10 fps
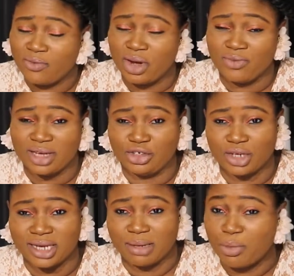even invite you
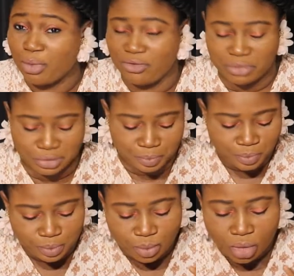guys. Let me pray for
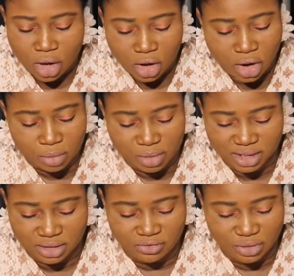God bless
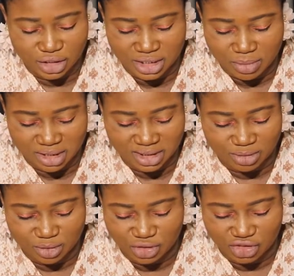this food in the mighty
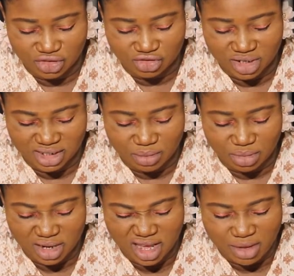name of Jesus Christ. I
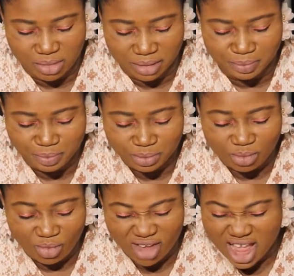pray, amen.
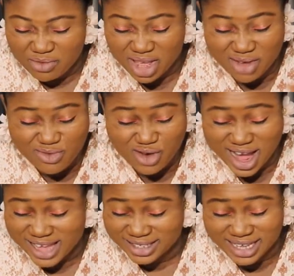Every evil
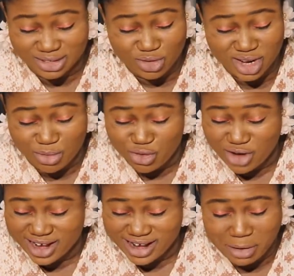eye that's looking at me
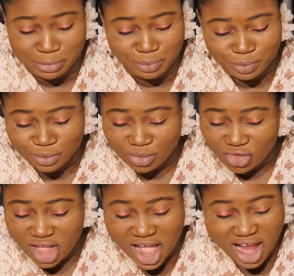right now,
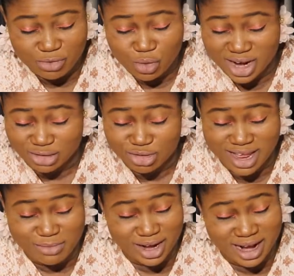everyone that's looking
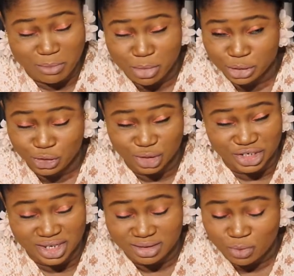at me that I'm
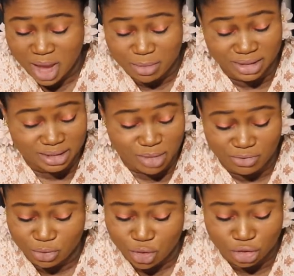wondering why I'm eating my
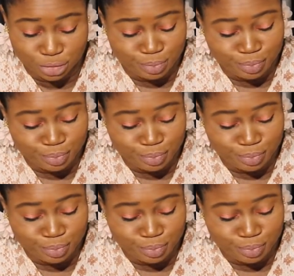food, God,